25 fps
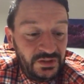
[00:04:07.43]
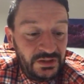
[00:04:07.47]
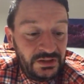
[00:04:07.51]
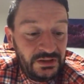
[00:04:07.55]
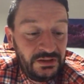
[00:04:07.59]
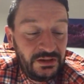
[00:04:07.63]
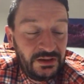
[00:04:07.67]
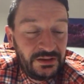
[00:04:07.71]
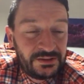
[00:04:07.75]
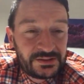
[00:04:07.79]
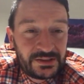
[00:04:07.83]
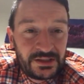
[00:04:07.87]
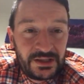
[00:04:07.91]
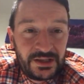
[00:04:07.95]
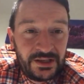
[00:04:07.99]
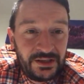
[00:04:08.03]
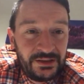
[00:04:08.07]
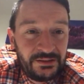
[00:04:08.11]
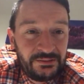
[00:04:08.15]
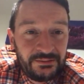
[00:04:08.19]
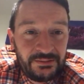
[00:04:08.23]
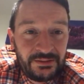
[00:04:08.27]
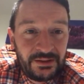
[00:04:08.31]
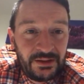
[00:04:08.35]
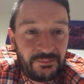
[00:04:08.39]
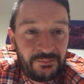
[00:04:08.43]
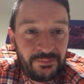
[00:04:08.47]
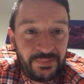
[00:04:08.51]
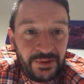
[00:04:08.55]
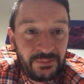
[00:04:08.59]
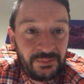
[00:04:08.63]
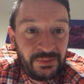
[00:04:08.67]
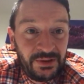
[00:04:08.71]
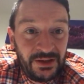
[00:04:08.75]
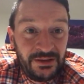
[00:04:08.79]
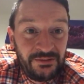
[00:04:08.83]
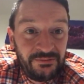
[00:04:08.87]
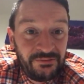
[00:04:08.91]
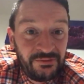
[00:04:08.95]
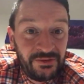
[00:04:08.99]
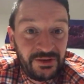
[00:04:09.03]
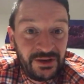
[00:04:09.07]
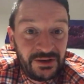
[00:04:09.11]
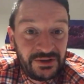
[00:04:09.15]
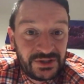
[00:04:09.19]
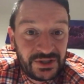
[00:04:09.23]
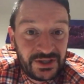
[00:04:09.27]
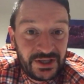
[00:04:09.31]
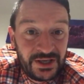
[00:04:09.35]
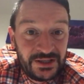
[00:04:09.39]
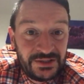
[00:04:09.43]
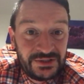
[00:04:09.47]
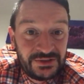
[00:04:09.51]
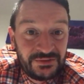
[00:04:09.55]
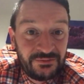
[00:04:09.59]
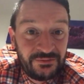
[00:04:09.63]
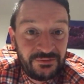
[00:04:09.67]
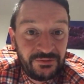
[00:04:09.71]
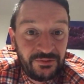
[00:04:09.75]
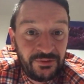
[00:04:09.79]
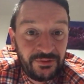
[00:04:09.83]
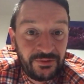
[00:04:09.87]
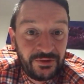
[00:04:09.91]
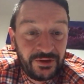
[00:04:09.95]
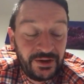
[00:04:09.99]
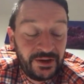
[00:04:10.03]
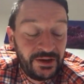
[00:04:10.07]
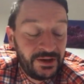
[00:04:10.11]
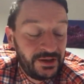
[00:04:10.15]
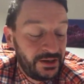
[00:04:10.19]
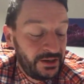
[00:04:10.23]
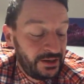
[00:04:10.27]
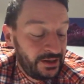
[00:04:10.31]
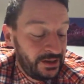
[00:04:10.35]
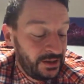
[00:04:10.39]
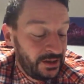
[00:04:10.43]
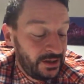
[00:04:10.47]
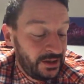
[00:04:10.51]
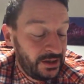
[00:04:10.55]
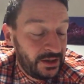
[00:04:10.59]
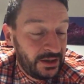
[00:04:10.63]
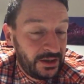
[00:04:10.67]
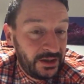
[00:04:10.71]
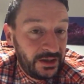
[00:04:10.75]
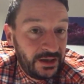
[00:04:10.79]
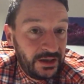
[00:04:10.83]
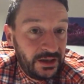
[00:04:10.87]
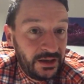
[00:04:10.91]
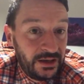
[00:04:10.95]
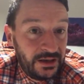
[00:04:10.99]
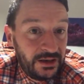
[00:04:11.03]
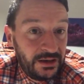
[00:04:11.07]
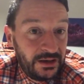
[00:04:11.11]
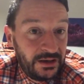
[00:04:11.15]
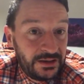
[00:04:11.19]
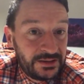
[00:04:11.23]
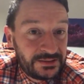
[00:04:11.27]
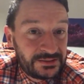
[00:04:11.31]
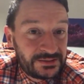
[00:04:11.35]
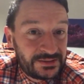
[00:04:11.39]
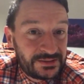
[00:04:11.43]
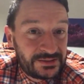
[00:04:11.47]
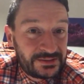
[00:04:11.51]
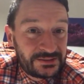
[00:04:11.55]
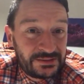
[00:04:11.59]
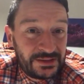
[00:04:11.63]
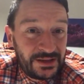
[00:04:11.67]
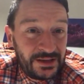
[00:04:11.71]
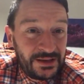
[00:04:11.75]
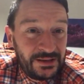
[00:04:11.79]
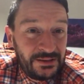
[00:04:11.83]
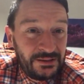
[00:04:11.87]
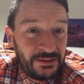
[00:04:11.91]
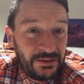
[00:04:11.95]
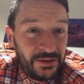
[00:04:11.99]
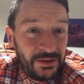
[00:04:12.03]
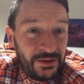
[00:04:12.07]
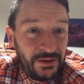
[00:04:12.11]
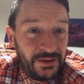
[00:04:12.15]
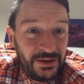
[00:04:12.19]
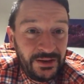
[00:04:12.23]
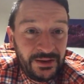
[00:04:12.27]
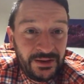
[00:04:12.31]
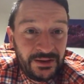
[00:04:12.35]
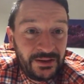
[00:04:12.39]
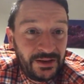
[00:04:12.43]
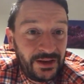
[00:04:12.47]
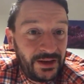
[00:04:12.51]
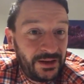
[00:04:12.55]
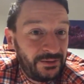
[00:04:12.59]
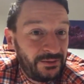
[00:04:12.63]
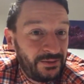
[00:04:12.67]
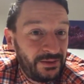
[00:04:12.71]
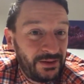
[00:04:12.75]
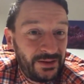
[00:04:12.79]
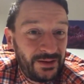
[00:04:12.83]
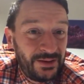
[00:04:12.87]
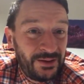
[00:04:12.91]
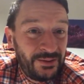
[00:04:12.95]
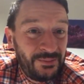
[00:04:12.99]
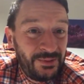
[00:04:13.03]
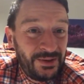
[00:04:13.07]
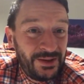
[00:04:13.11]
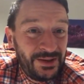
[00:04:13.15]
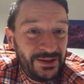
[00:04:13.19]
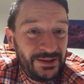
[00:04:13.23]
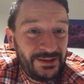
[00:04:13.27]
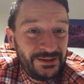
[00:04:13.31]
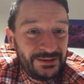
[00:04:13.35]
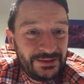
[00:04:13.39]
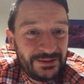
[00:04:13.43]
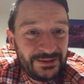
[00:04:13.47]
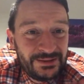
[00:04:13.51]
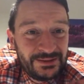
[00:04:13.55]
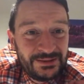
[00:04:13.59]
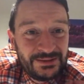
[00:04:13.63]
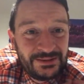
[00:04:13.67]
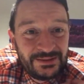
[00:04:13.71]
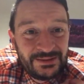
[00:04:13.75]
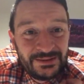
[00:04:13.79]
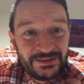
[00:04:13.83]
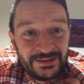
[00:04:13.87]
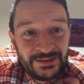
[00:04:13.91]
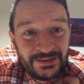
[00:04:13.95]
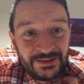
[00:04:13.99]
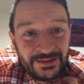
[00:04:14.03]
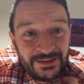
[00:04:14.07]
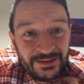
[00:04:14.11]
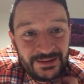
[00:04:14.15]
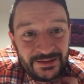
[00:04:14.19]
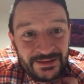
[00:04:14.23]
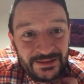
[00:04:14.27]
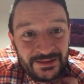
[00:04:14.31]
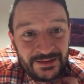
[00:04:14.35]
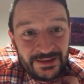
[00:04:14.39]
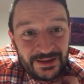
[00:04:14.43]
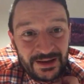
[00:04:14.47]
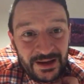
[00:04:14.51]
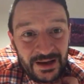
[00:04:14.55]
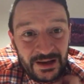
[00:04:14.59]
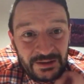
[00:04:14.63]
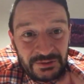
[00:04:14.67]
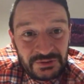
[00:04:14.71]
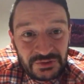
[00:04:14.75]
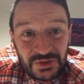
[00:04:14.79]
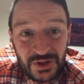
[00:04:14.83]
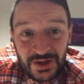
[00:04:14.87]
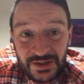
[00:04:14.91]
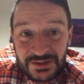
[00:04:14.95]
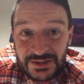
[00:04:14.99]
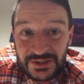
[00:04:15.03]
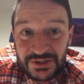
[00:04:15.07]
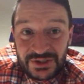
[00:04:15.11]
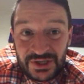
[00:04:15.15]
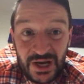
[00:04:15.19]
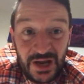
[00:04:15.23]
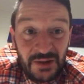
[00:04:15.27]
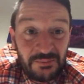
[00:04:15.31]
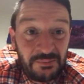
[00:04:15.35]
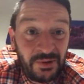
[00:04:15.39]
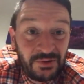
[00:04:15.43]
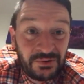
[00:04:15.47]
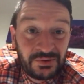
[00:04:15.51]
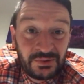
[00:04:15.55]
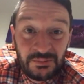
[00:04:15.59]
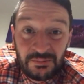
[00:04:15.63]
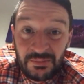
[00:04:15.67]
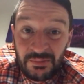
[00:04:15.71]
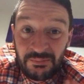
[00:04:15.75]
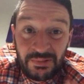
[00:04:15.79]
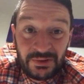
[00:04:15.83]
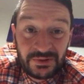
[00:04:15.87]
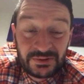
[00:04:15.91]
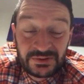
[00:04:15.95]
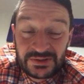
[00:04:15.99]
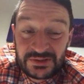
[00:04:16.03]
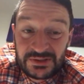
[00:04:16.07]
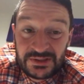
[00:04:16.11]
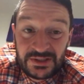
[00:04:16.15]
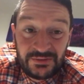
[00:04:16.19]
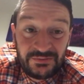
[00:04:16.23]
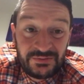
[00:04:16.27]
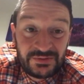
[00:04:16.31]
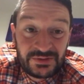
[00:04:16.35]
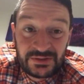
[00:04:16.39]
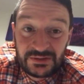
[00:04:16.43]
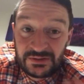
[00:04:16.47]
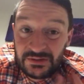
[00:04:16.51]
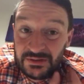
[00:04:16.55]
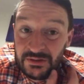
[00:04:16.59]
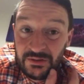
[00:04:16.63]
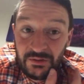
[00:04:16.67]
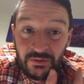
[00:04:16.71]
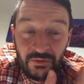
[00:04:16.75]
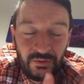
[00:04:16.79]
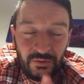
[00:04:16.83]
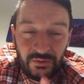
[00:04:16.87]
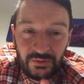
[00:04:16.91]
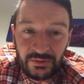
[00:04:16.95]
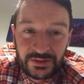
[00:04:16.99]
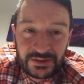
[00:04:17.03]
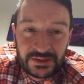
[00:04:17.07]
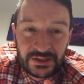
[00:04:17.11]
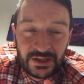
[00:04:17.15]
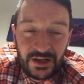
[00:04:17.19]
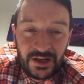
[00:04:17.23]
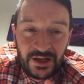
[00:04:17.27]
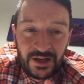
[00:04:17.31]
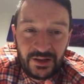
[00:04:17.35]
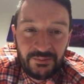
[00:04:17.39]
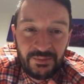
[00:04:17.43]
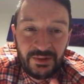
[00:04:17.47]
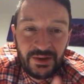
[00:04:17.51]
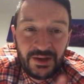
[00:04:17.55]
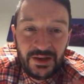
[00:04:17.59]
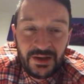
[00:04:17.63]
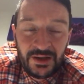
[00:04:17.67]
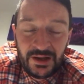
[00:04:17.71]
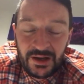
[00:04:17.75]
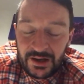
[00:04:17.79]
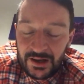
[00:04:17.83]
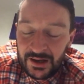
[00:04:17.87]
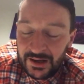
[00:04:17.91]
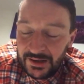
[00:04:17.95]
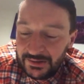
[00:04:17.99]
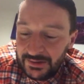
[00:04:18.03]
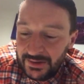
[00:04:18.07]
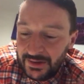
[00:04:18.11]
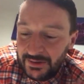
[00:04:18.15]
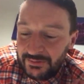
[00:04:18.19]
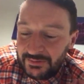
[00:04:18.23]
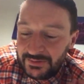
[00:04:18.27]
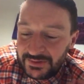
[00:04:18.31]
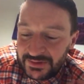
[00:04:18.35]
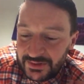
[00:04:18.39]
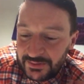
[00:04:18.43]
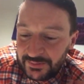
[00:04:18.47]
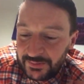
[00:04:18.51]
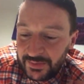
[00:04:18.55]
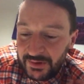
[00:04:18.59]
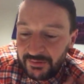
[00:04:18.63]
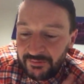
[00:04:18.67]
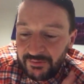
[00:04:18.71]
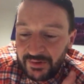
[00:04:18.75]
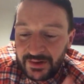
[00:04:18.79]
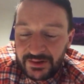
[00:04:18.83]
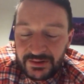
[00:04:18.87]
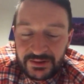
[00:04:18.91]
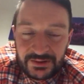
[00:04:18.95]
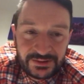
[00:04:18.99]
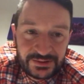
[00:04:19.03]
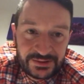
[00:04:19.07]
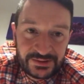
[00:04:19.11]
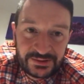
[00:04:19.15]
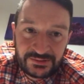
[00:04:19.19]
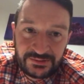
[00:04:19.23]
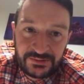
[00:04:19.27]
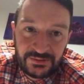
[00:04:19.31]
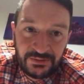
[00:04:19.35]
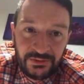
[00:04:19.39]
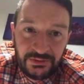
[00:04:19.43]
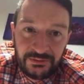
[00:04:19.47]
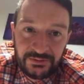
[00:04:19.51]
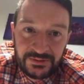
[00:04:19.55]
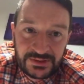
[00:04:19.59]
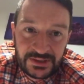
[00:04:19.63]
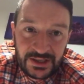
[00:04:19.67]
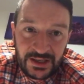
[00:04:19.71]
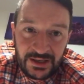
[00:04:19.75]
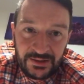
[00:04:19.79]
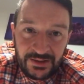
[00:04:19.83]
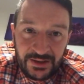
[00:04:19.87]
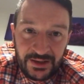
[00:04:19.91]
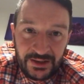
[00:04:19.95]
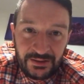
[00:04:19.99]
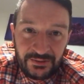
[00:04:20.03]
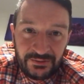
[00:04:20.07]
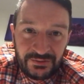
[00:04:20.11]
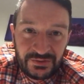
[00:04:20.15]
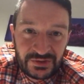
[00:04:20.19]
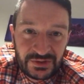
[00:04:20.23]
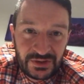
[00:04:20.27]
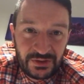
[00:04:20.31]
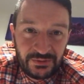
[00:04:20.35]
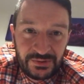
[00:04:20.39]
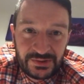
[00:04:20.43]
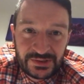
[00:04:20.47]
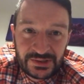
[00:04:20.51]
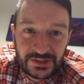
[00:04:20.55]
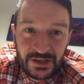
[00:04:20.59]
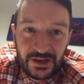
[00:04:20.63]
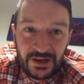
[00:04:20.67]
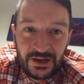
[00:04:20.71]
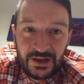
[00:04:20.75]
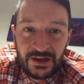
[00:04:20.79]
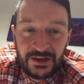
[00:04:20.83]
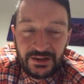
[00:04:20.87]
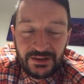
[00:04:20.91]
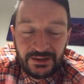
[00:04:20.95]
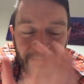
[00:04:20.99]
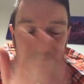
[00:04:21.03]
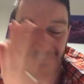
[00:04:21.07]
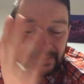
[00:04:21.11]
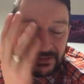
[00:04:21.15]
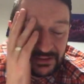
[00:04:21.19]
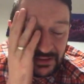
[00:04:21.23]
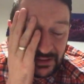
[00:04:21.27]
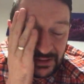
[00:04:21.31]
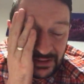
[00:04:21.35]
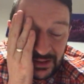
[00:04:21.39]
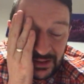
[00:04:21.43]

Like I say, I'm a big believer in education for it. As I say earlier, though, I mean, I try to share my positives all the time. I know there's some horrendous stories out there of suicide, and